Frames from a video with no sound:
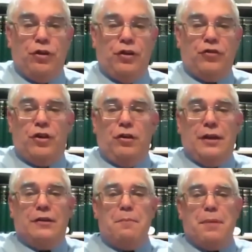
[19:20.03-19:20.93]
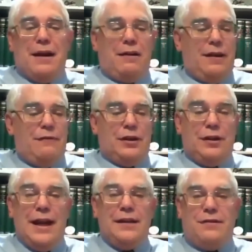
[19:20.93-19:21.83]
is killed at the Battle of
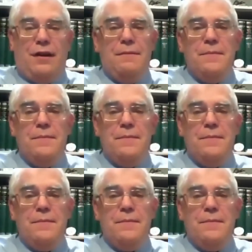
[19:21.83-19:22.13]
Atlanta.